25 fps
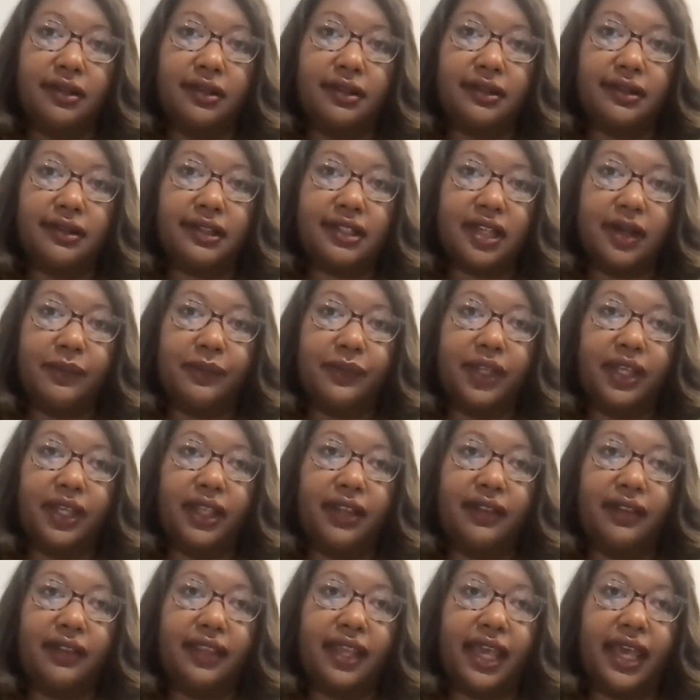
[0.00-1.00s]

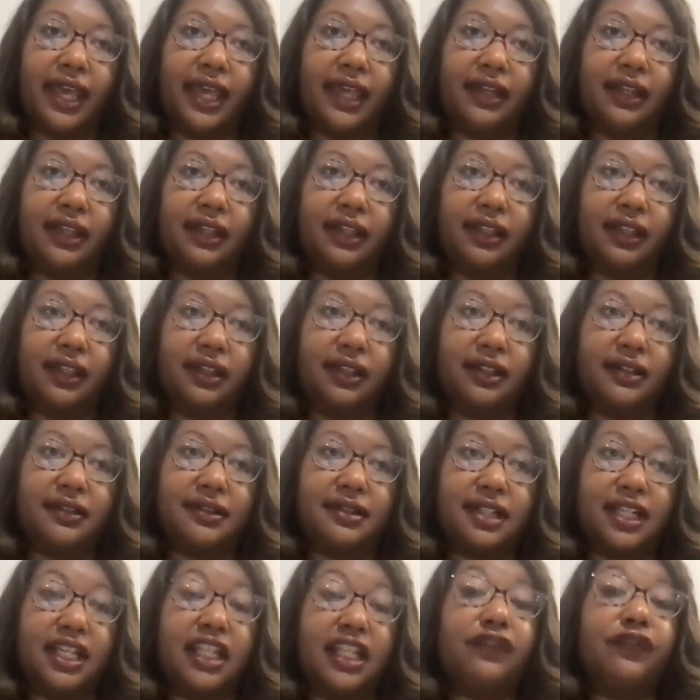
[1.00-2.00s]
something that
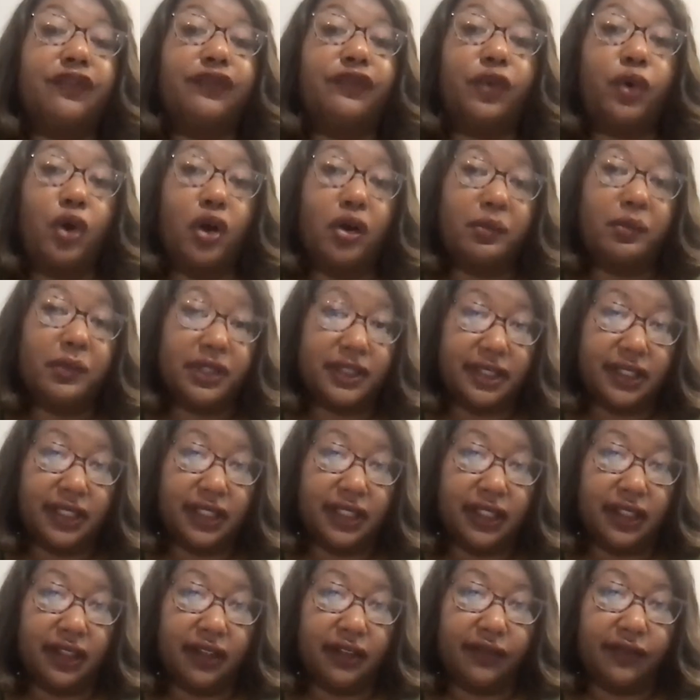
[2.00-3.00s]
is
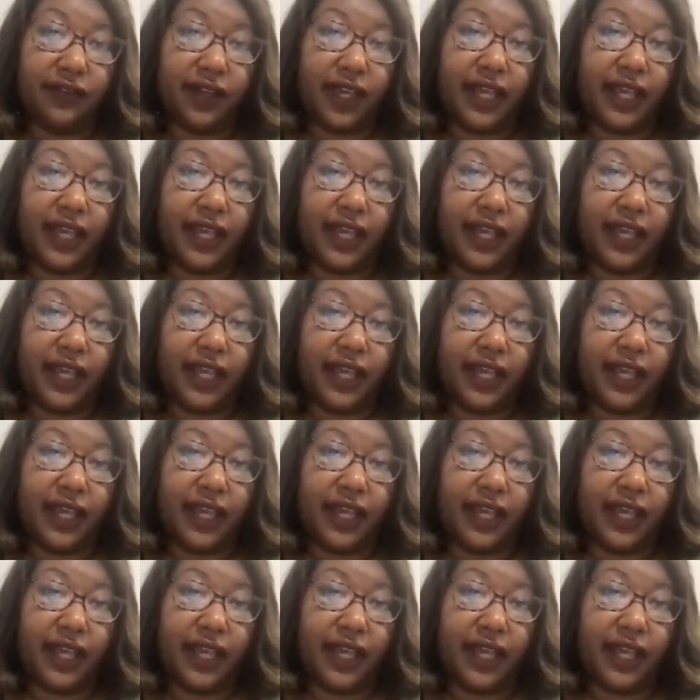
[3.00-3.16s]
informative